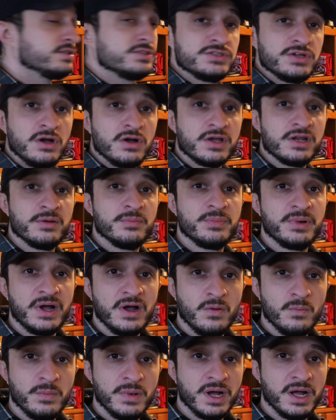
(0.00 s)
talking
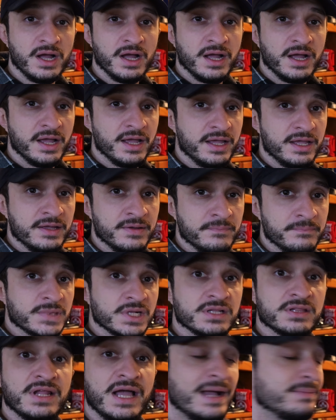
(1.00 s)
about my
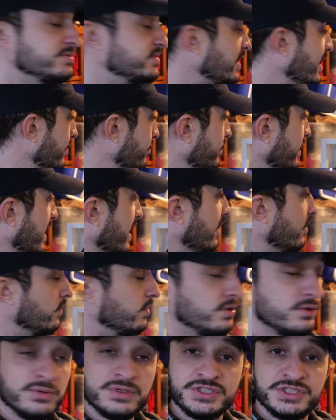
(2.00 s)
laptop
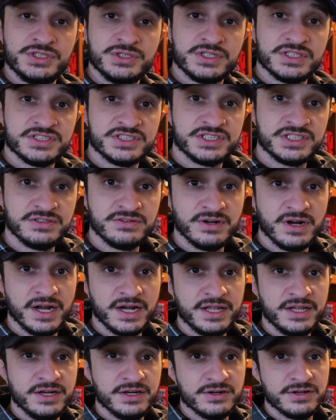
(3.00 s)
power, which you can see
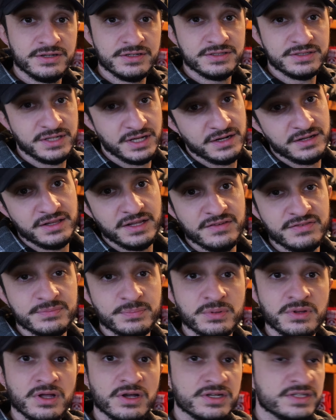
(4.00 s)
right here, kind of
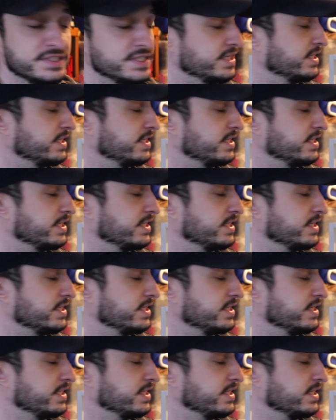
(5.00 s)
left plugged